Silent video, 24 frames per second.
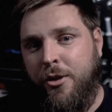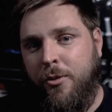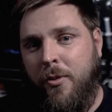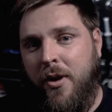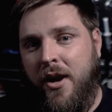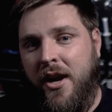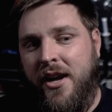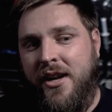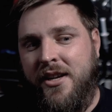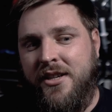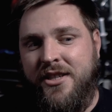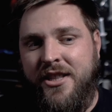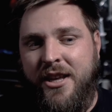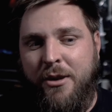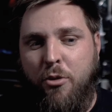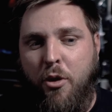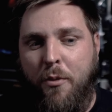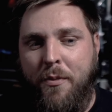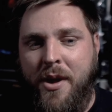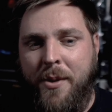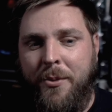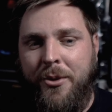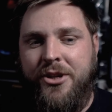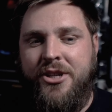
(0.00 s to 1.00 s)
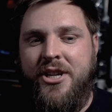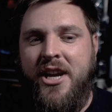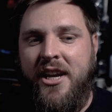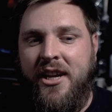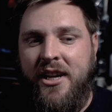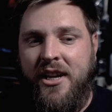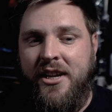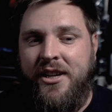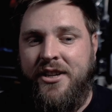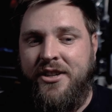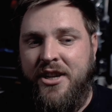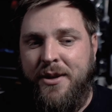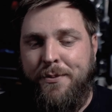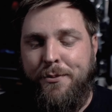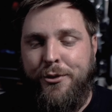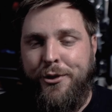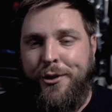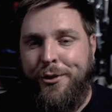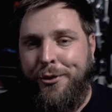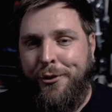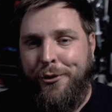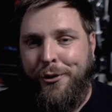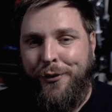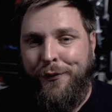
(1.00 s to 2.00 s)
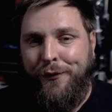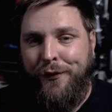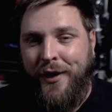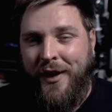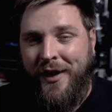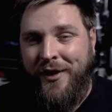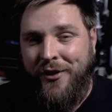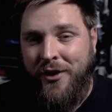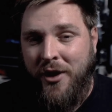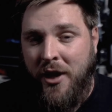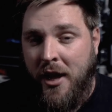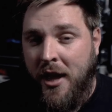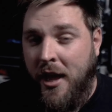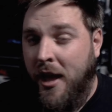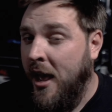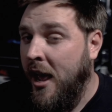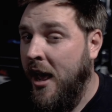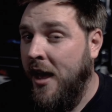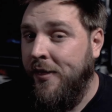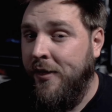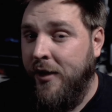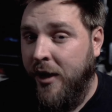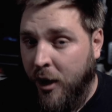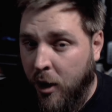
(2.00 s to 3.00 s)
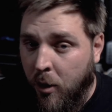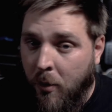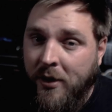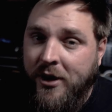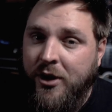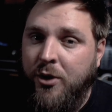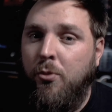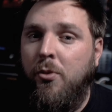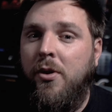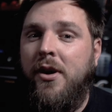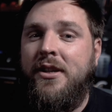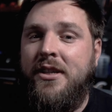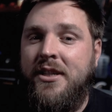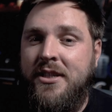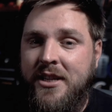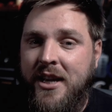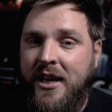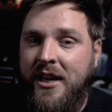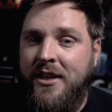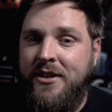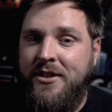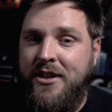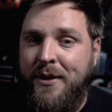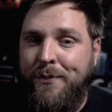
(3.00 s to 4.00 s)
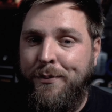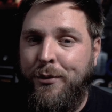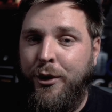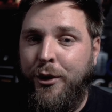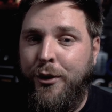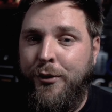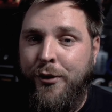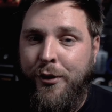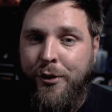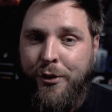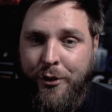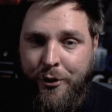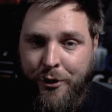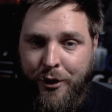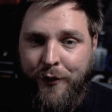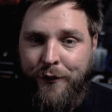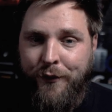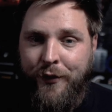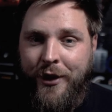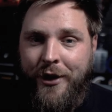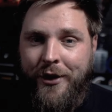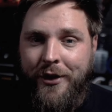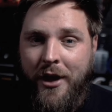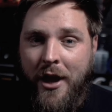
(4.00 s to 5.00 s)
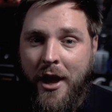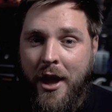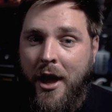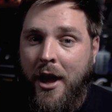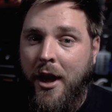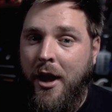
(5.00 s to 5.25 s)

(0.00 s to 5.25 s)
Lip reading: Otherwise, they won't be able to take it any deeper than 30 feet. And they're going to want to take it deeper than 30 feet.